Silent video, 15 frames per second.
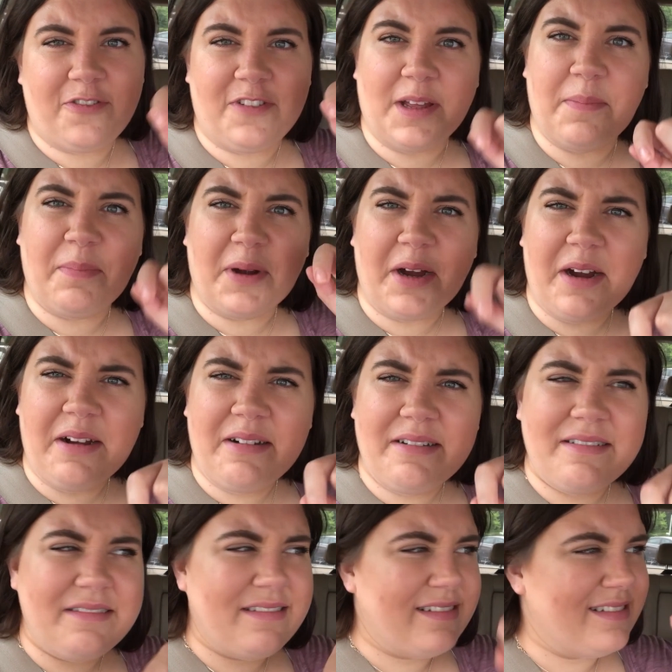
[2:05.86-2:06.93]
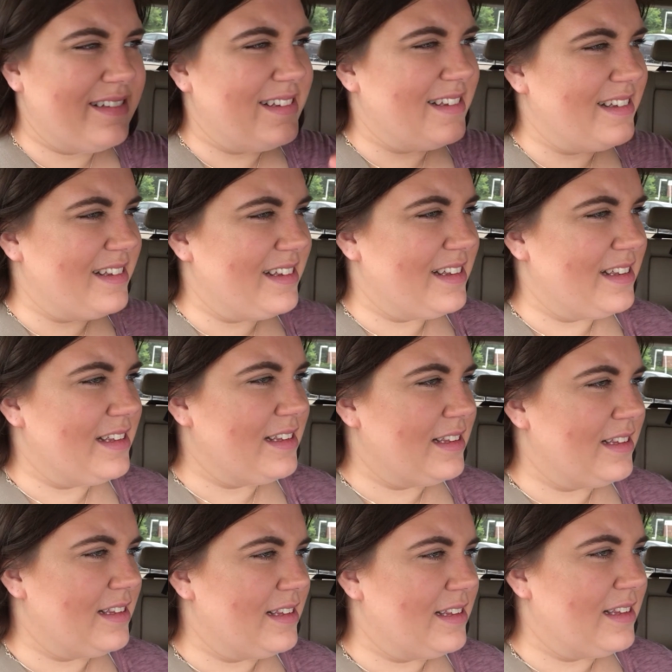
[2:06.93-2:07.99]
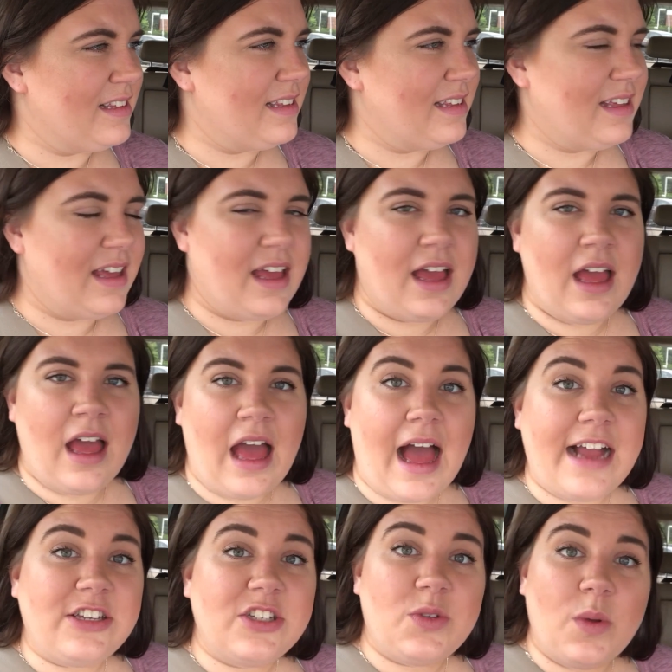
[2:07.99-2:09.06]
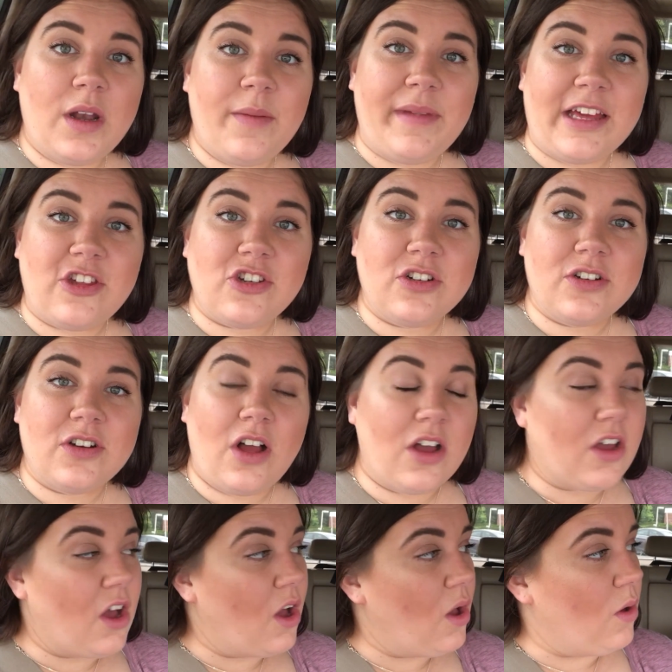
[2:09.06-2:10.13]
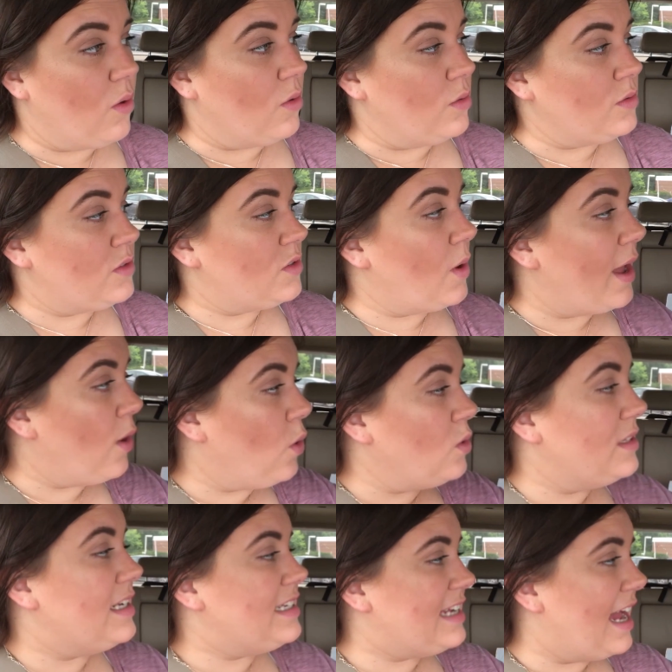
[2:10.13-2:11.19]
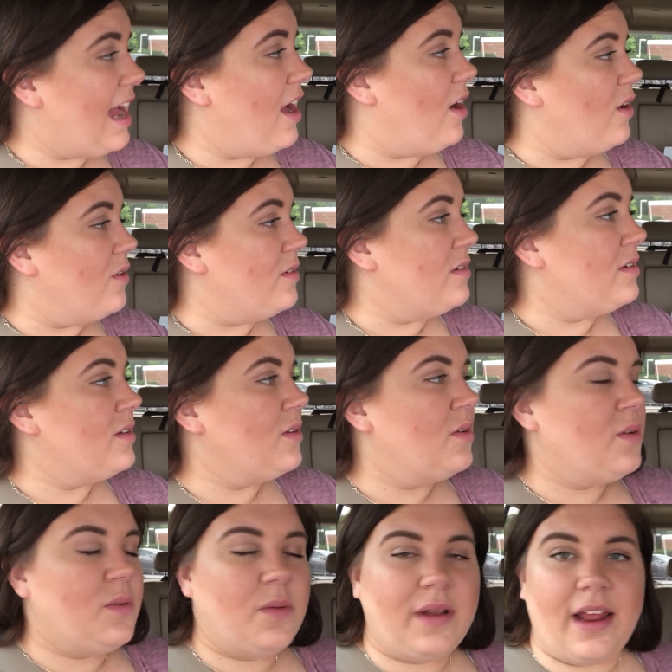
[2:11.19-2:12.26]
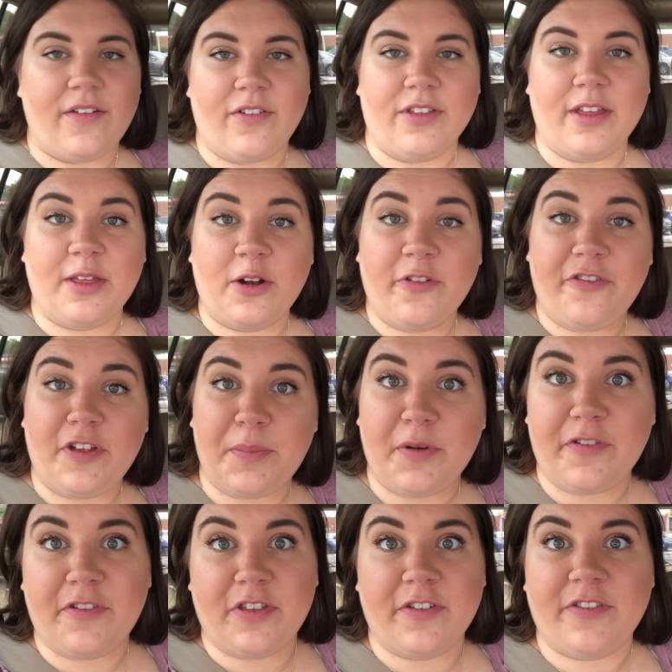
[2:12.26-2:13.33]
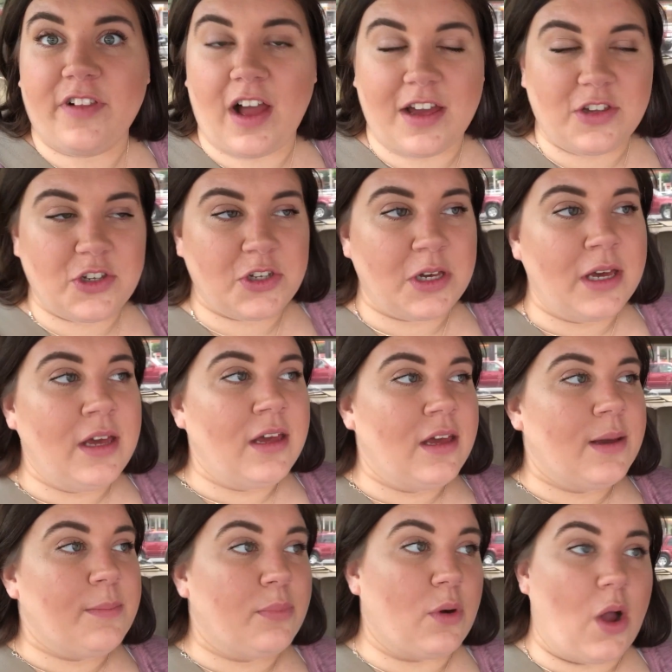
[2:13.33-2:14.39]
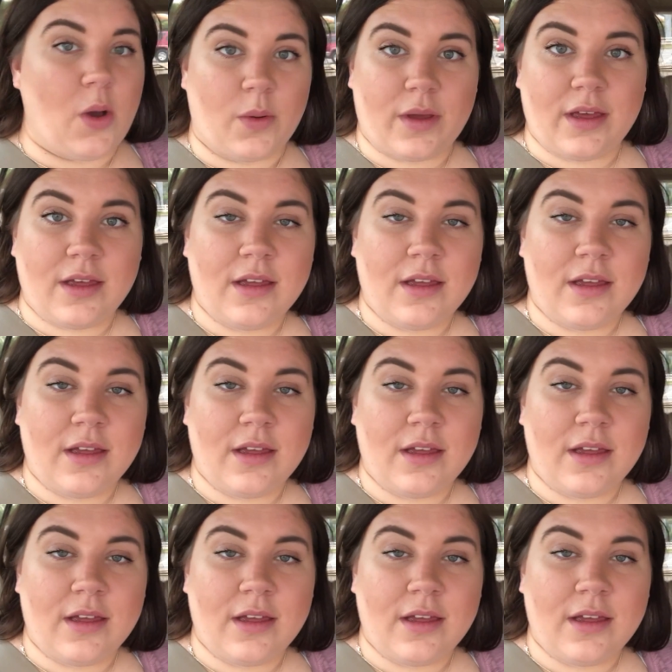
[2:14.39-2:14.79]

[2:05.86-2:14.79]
Someone flipper. Here is a very hard flusher. I just want to make sure it all goes, so I hold it down. Whatever, the little flipper for the flush broke.